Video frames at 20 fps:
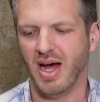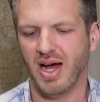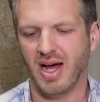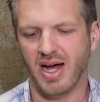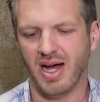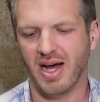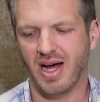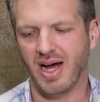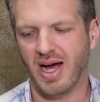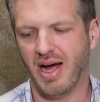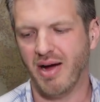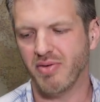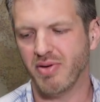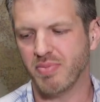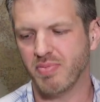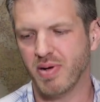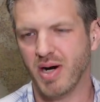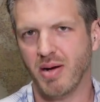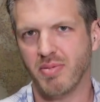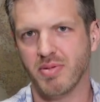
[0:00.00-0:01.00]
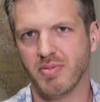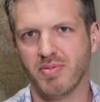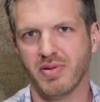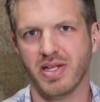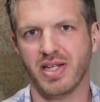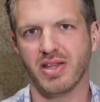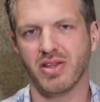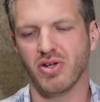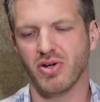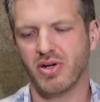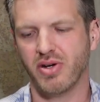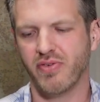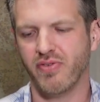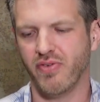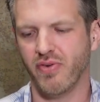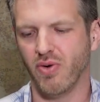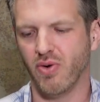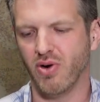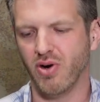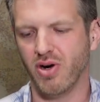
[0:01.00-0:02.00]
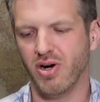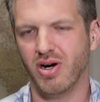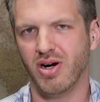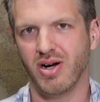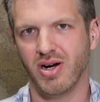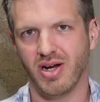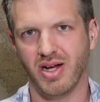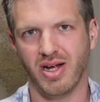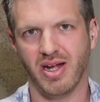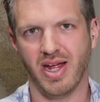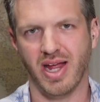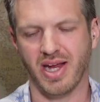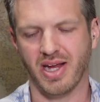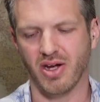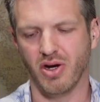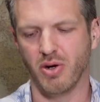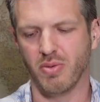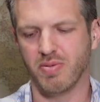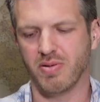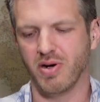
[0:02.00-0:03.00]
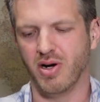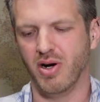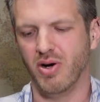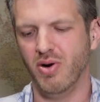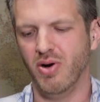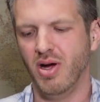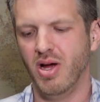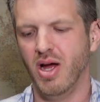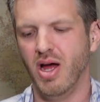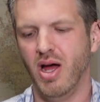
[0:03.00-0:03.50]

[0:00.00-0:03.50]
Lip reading: I would probably look for a GoPro.